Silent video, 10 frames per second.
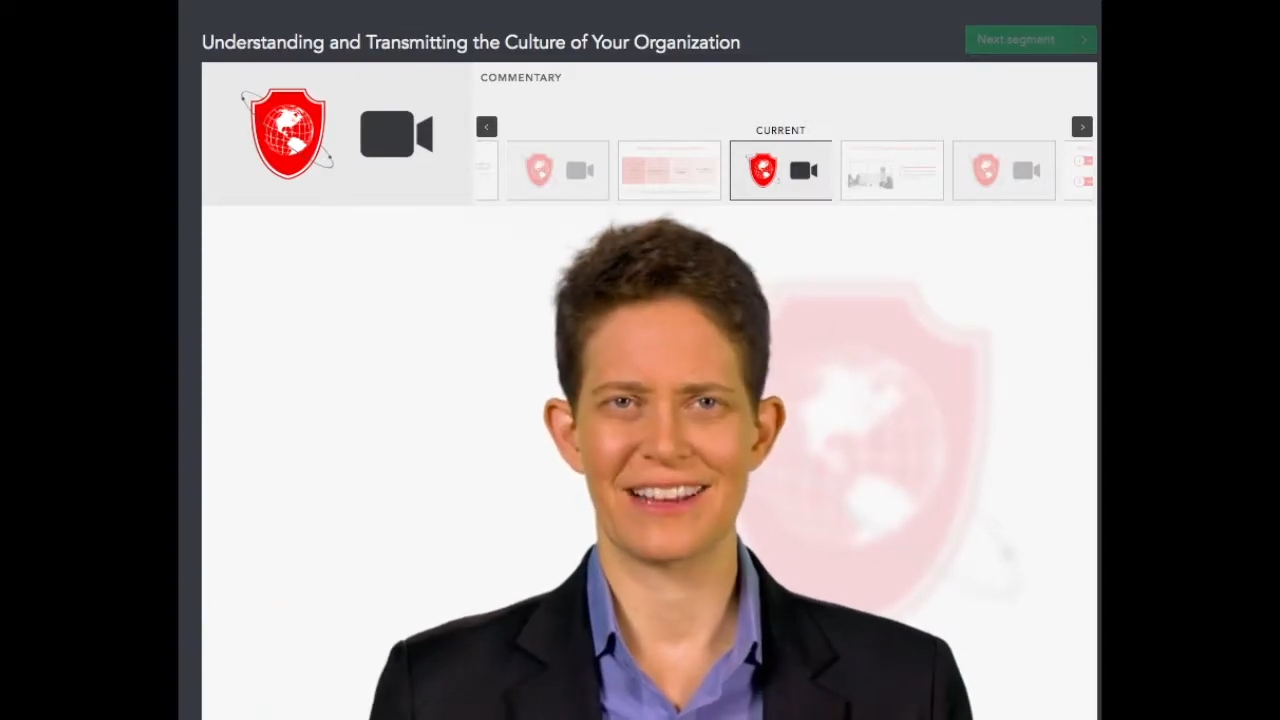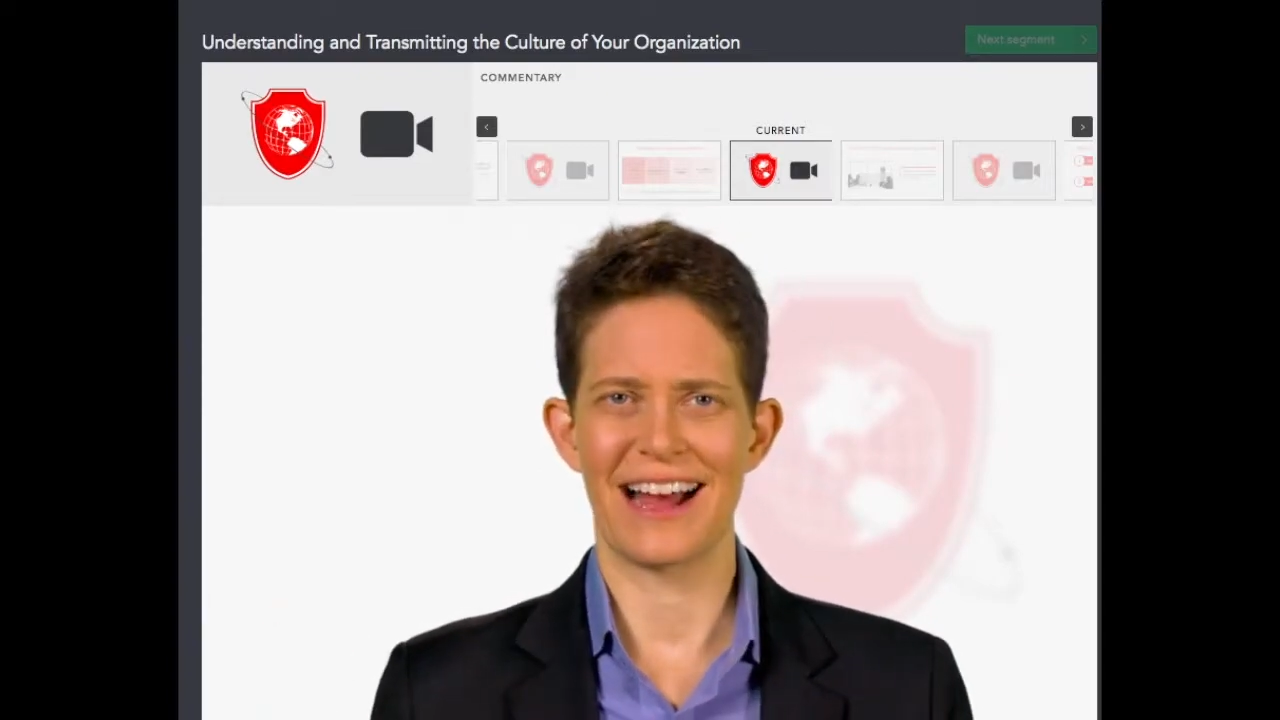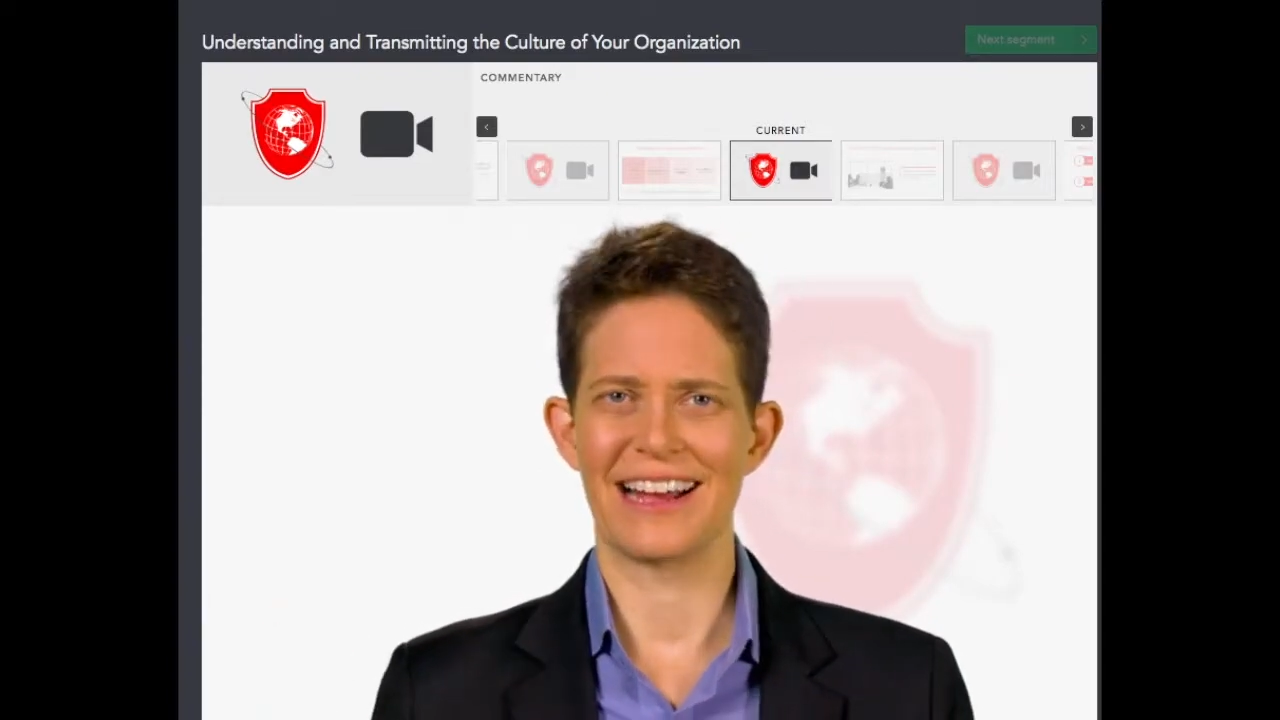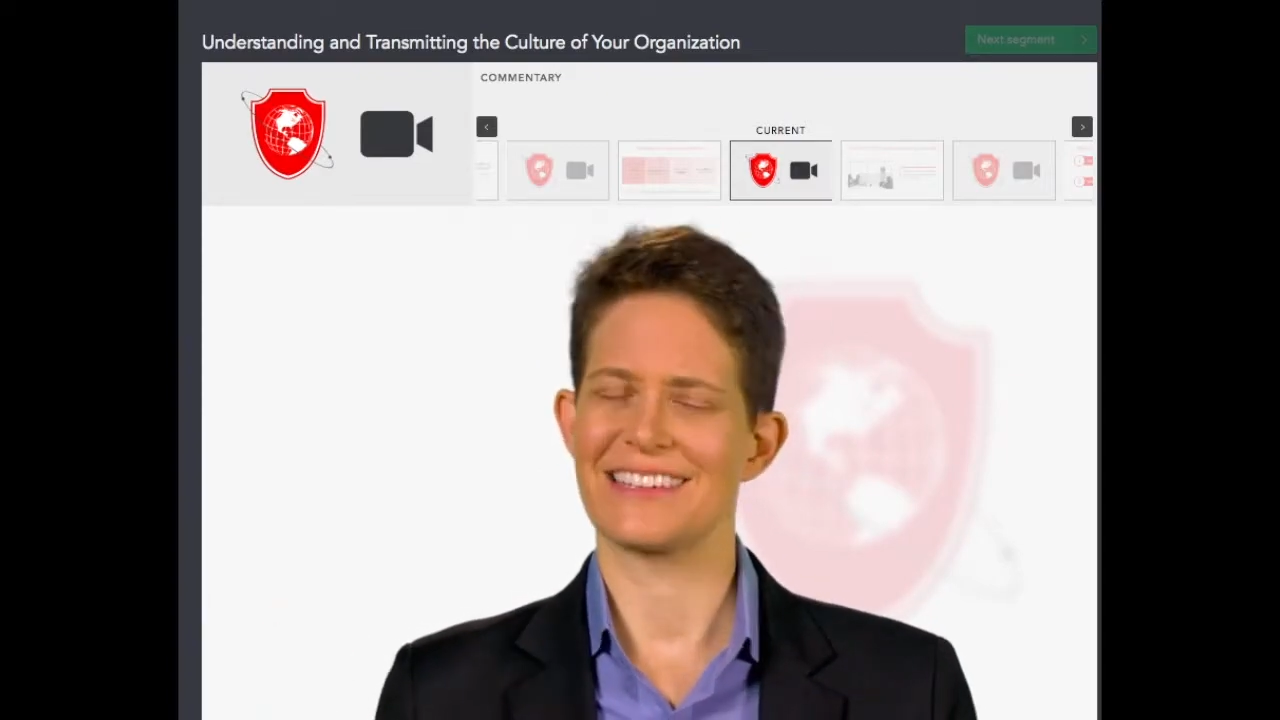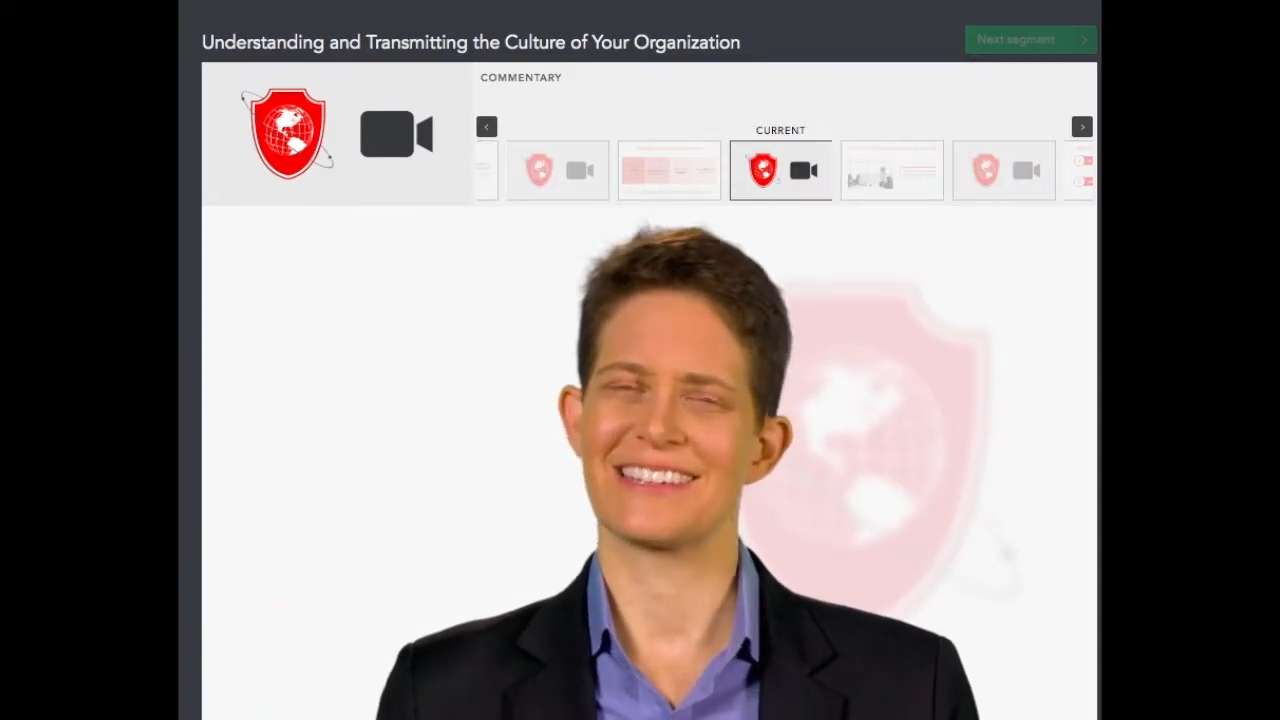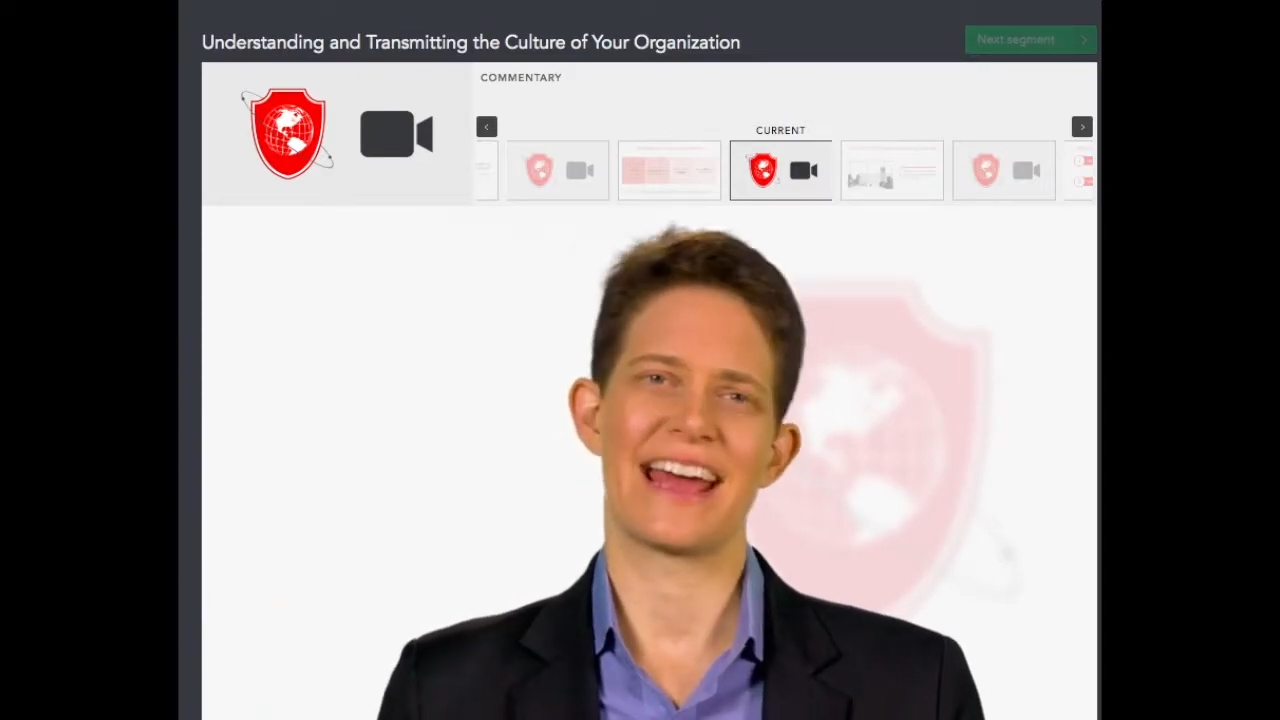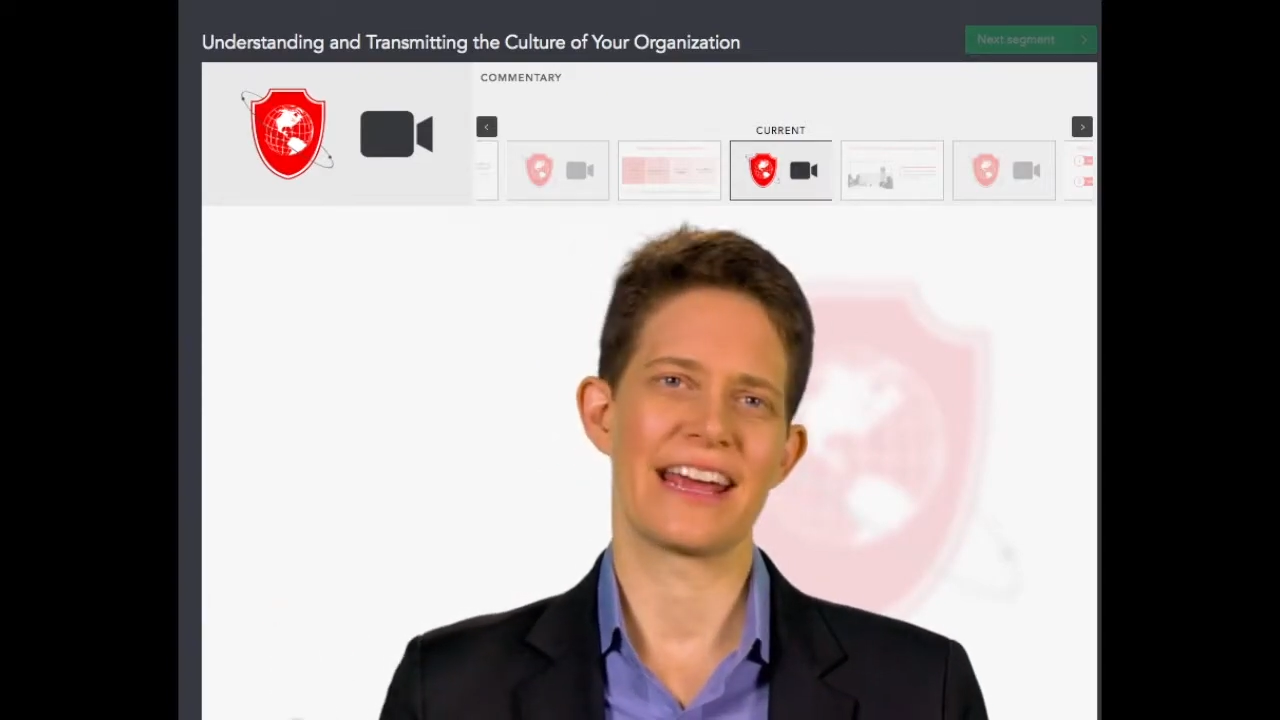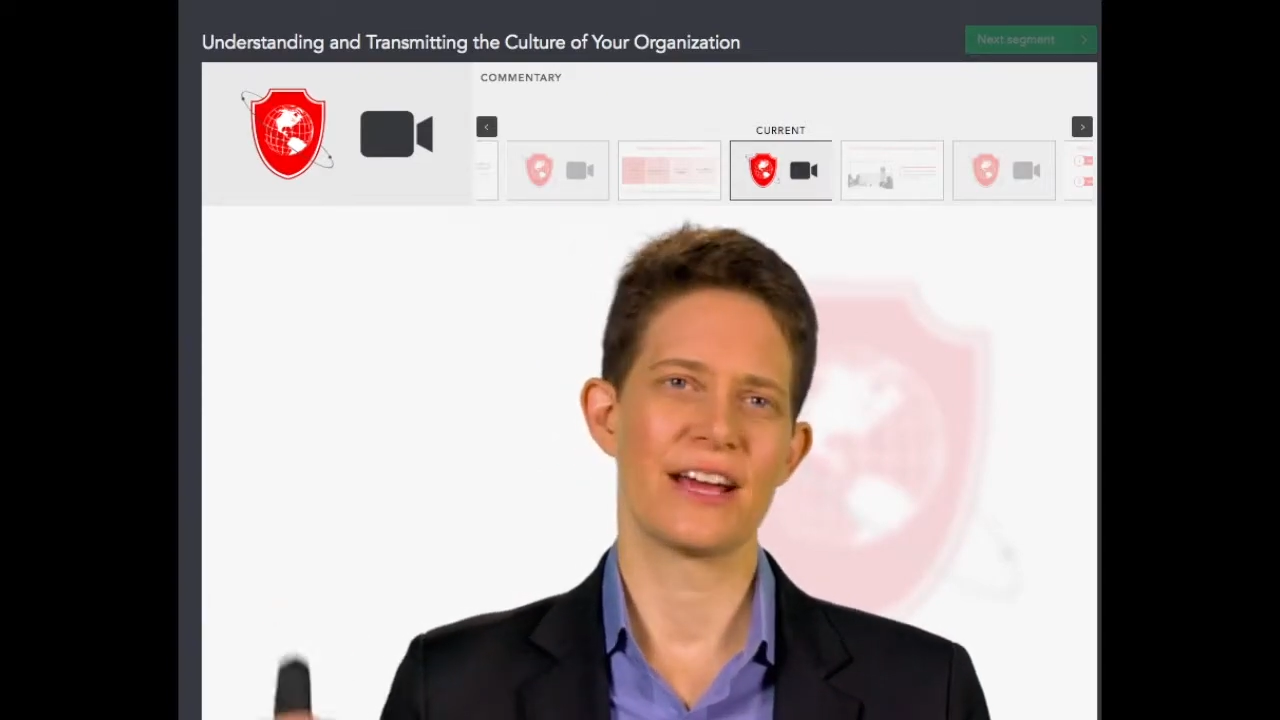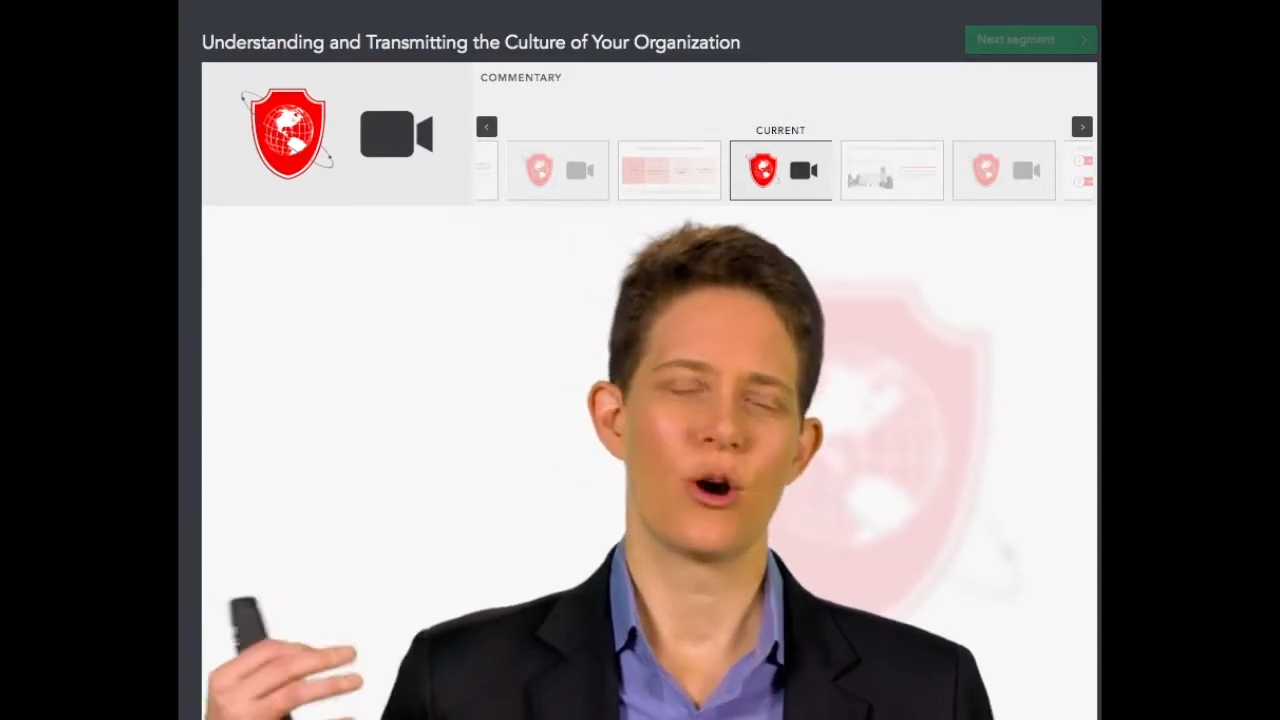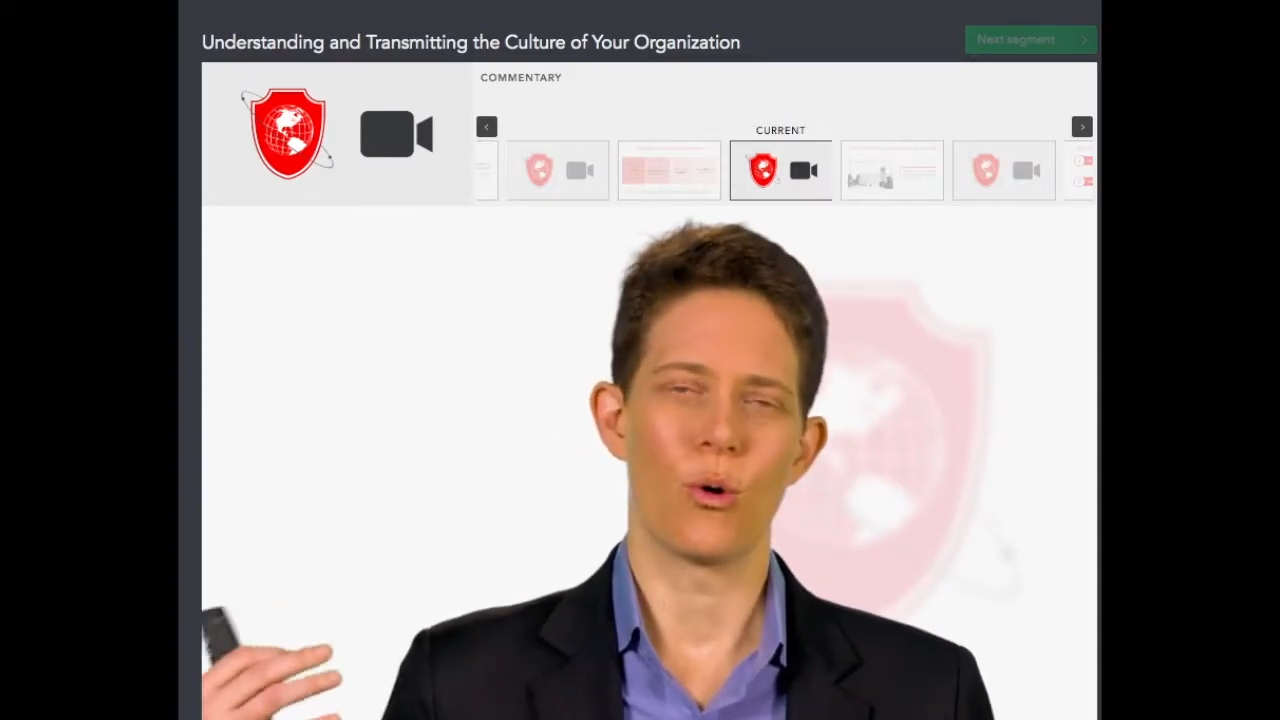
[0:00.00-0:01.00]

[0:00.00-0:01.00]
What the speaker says: guys say?